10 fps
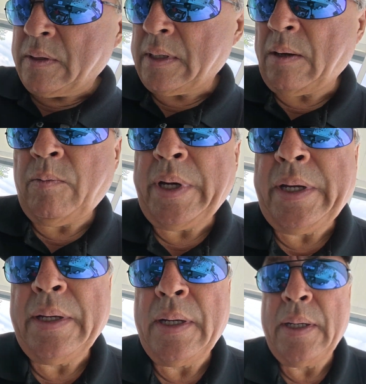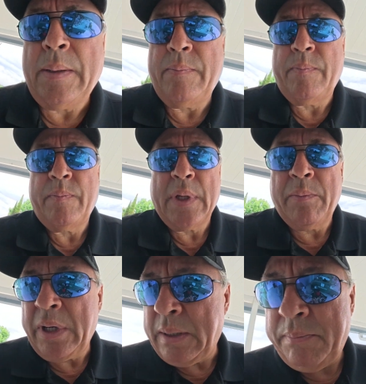That way, I'm
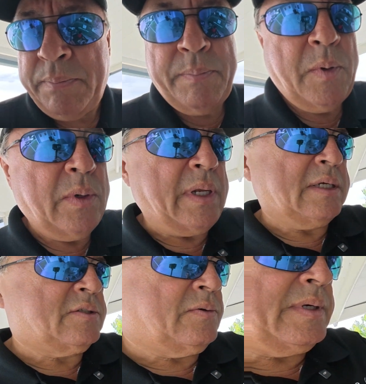gonna put next to